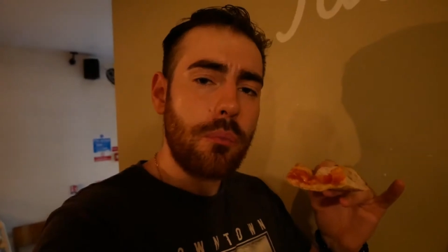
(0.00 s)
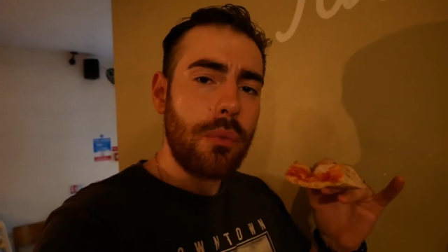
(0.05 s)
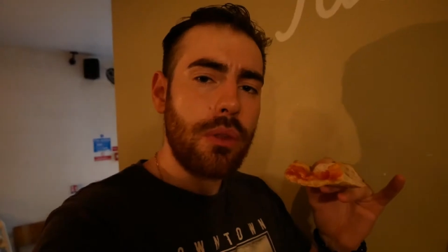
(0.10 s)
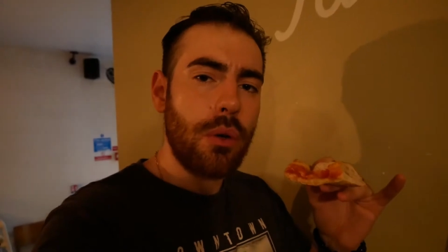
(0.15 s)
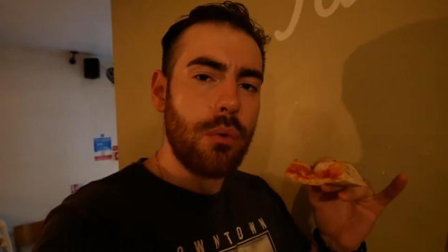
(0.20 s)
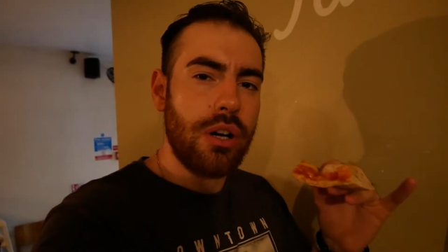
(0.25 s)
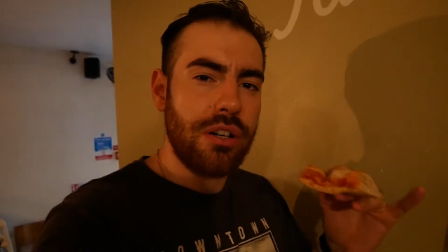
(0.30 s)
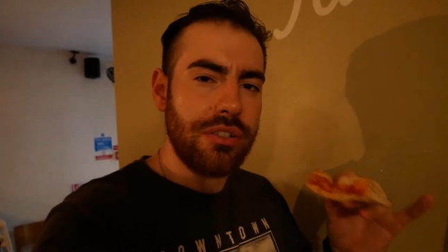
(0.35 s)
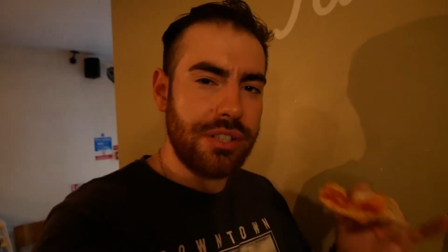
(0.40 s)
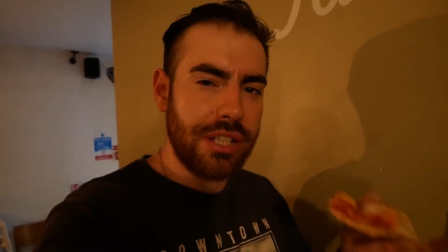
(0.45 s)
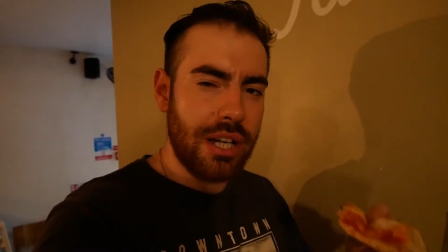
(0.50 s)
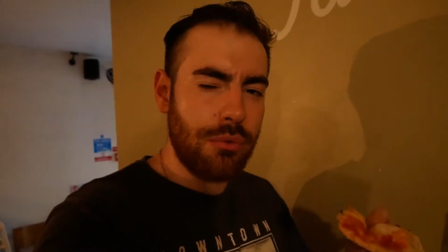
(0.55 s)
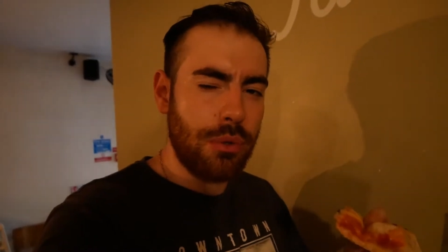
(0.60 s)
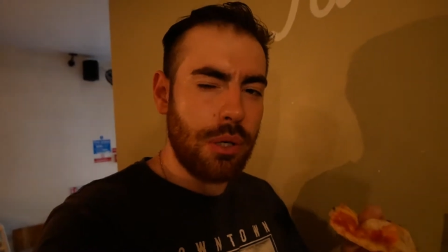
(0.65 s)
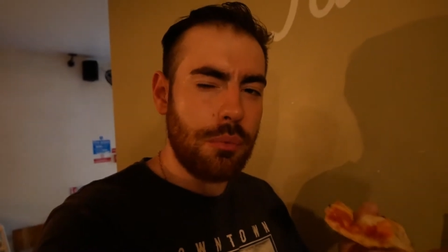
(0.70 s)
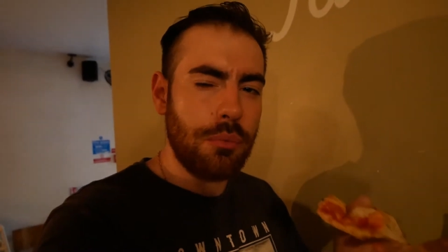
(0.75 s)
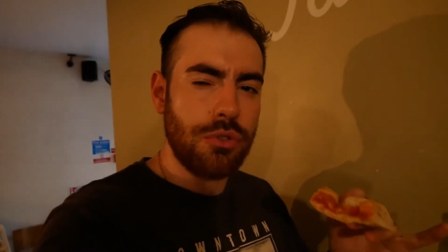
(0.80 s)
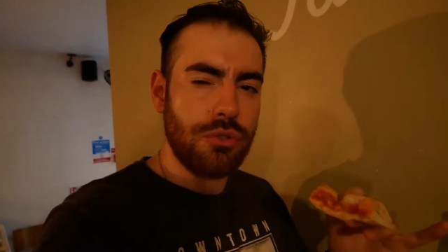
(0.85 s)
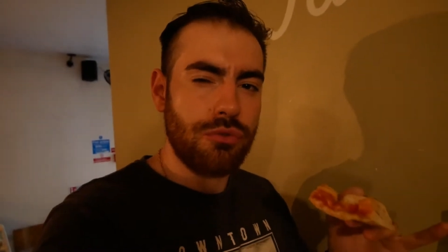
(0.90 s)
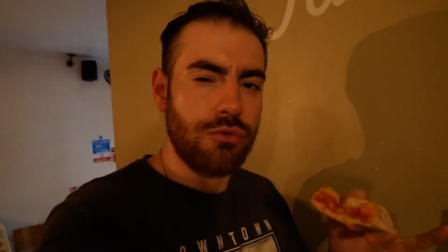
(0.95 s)
Whereas the other
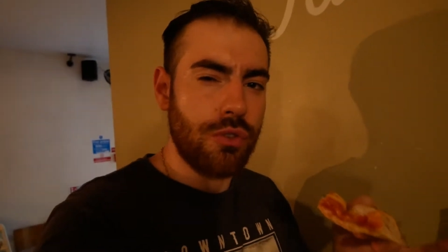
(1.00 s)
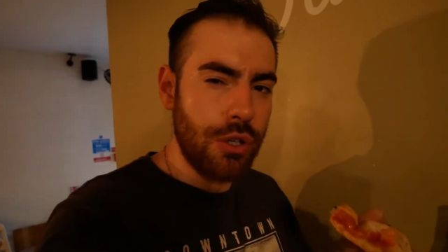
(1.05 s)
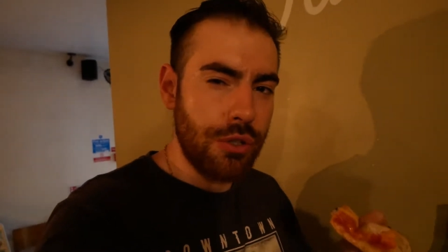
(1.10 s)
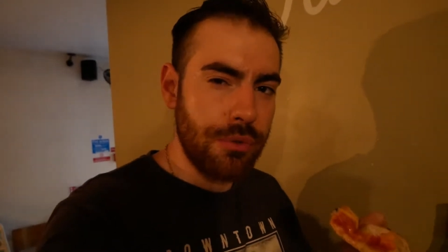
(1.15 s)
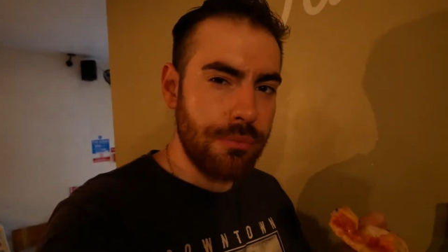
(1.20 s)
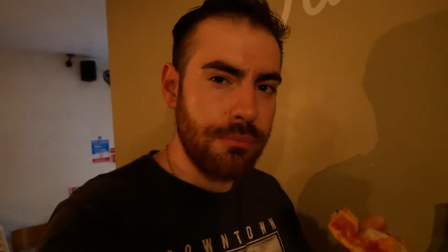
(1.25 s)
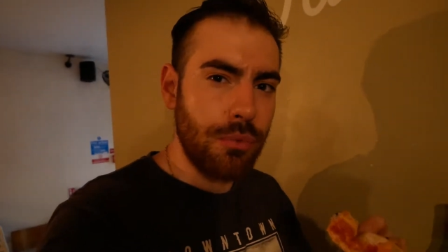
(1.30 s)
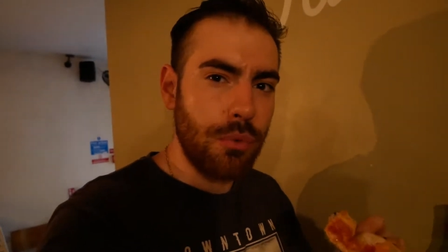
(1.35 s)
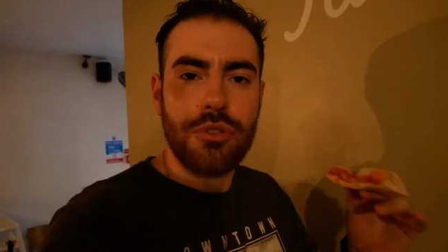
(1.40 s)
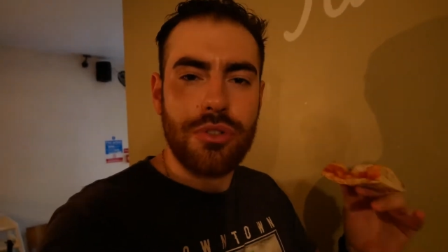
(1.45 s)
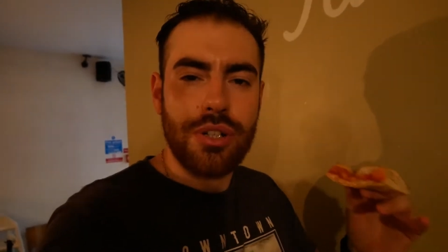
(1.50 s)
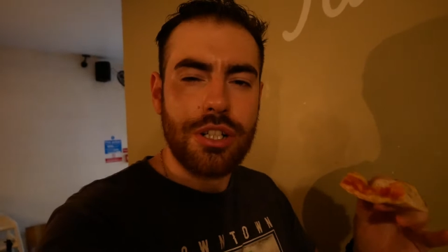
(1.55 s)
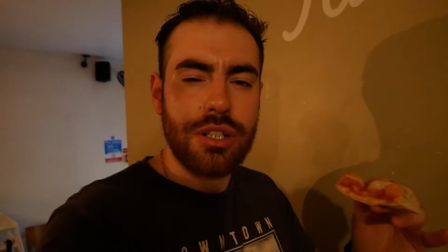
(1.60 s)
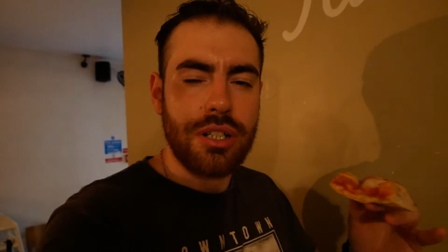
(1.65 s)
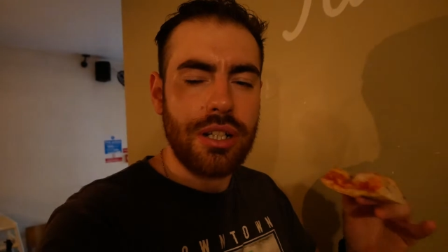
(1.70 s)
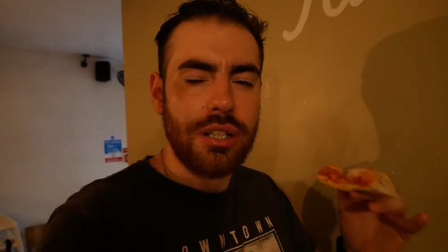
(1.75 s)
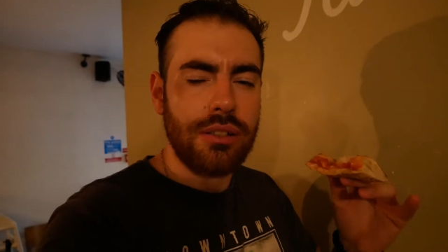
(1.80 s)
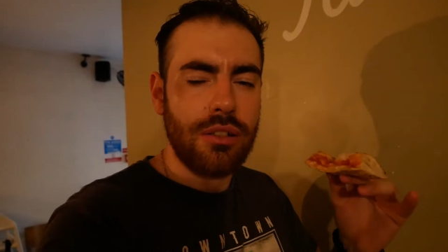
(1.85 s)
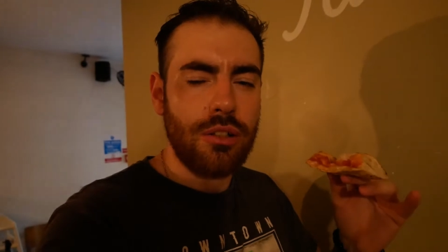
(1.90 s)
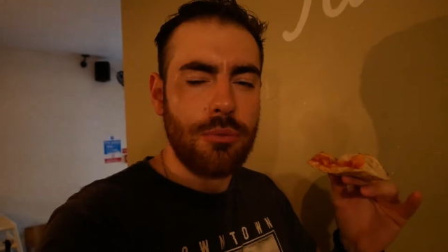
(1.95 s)
one was Rome,
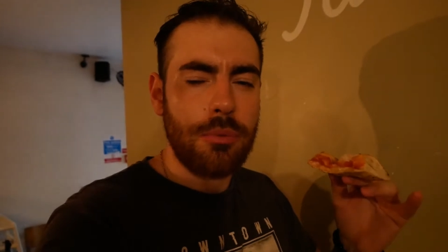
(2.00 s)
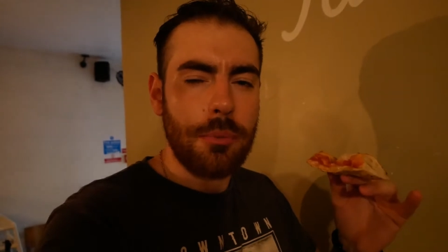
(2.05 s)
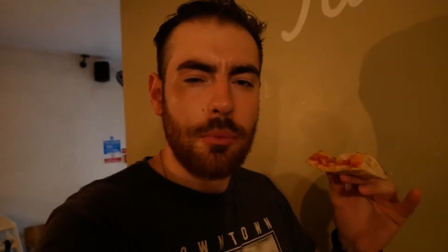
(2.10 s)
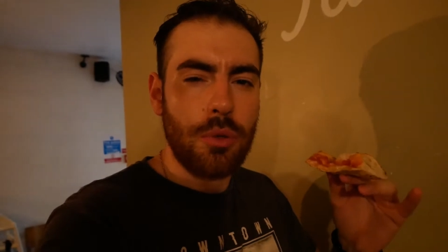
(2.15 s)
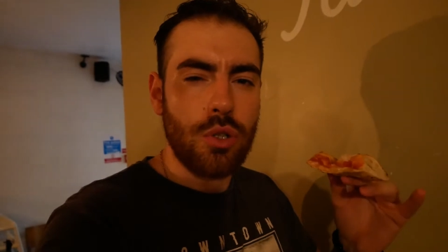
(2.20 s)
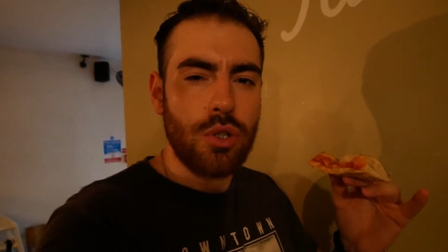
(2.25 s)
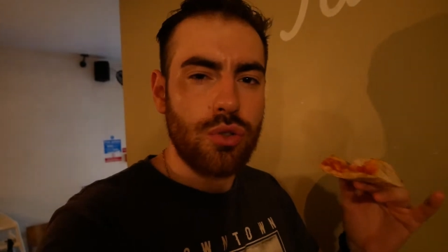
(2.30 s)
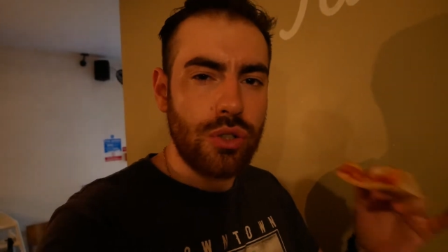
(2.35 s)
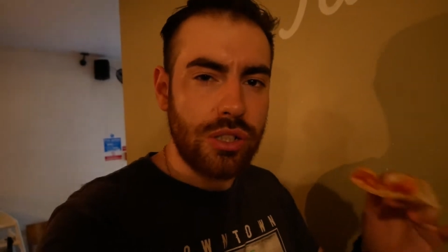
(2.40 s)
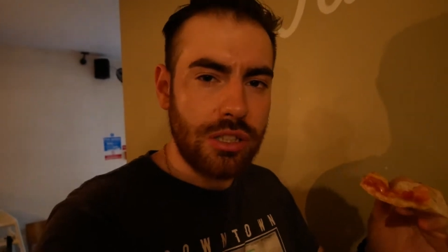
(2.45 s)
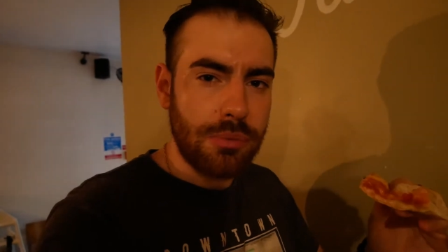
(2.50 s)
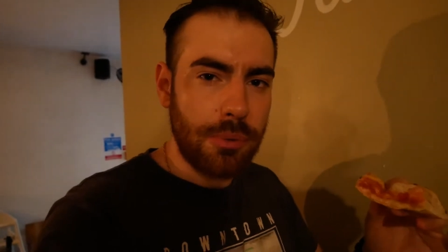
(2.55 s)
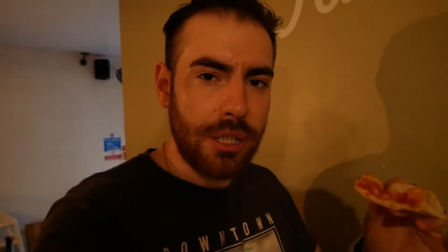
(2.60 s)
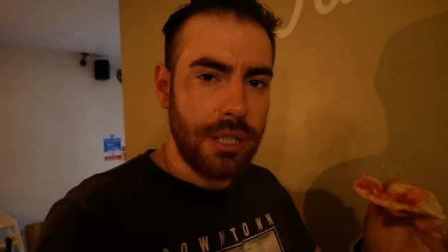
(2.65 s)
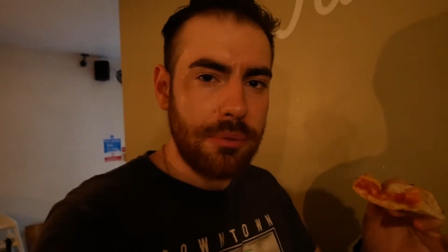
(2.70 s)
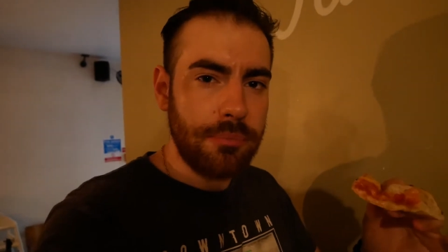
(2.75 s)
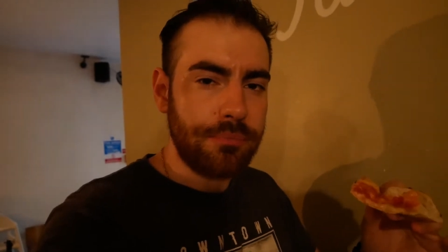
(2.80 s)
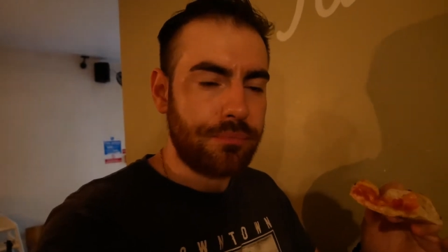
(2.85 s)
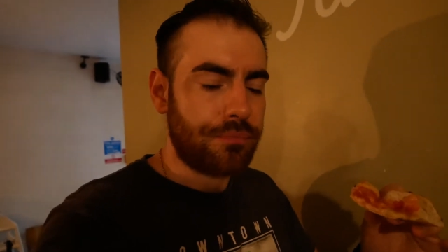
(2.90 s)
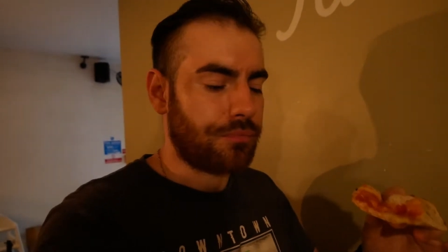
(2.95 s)
traditionally is a little bit more crispy.